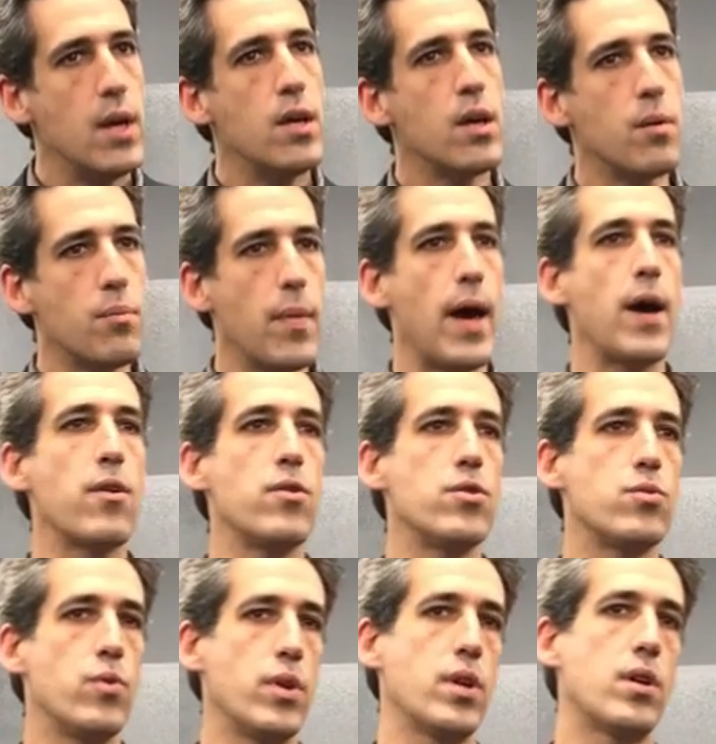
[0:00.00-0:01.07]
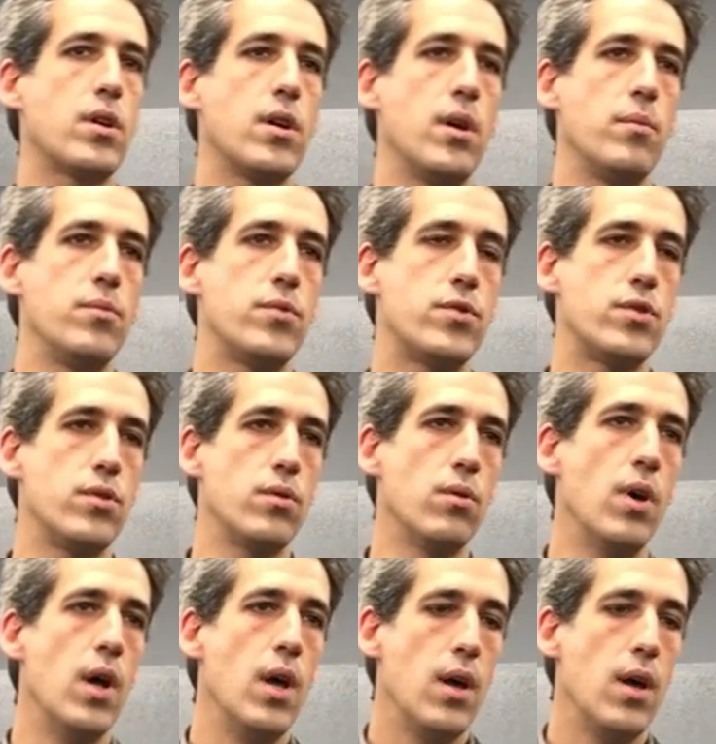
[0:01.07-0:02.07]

It matters when it comes to